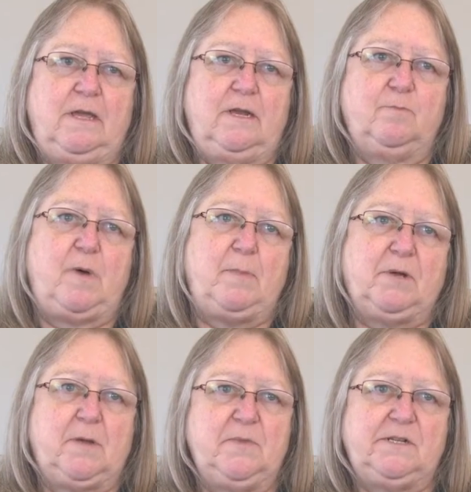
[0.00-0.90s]
in
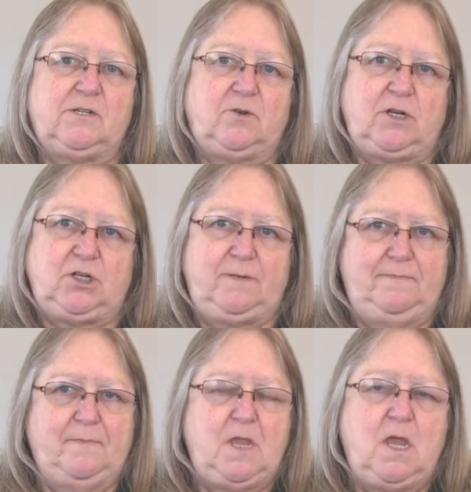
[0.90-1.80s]
public administration,
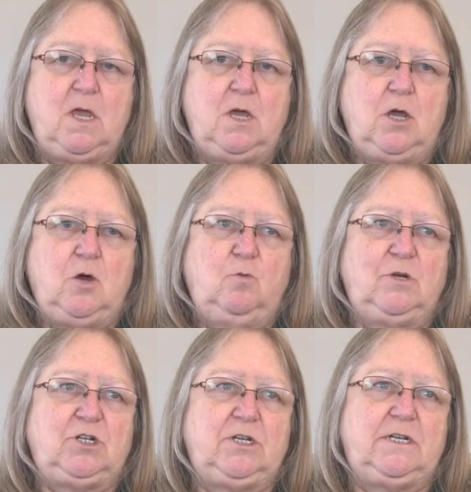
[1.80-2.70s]

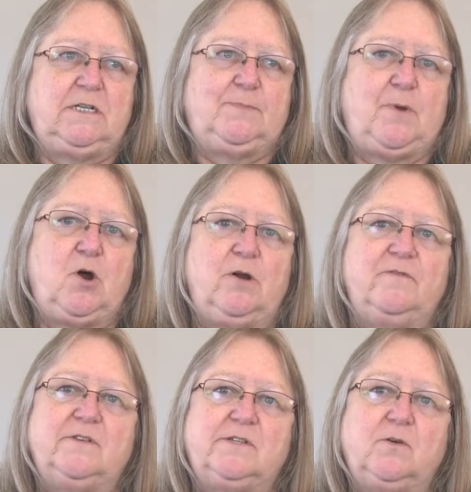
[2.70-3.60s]
which is part
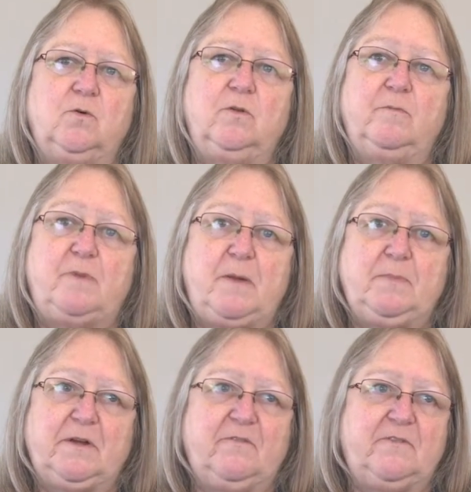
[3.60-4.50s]
of the School of
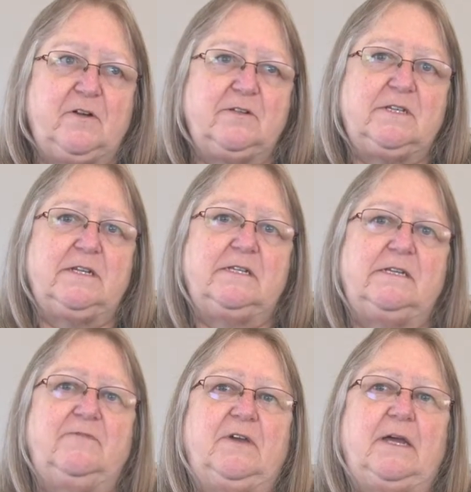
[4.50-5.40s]
Public Affairs and
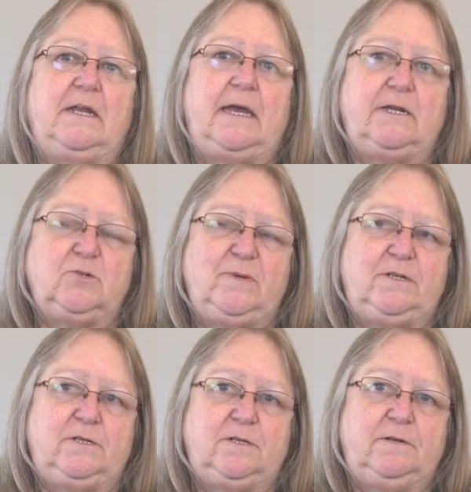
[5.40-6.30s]
Civic
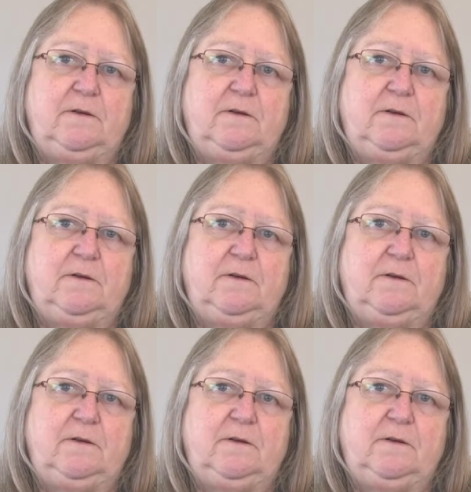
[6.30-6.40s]
Engagement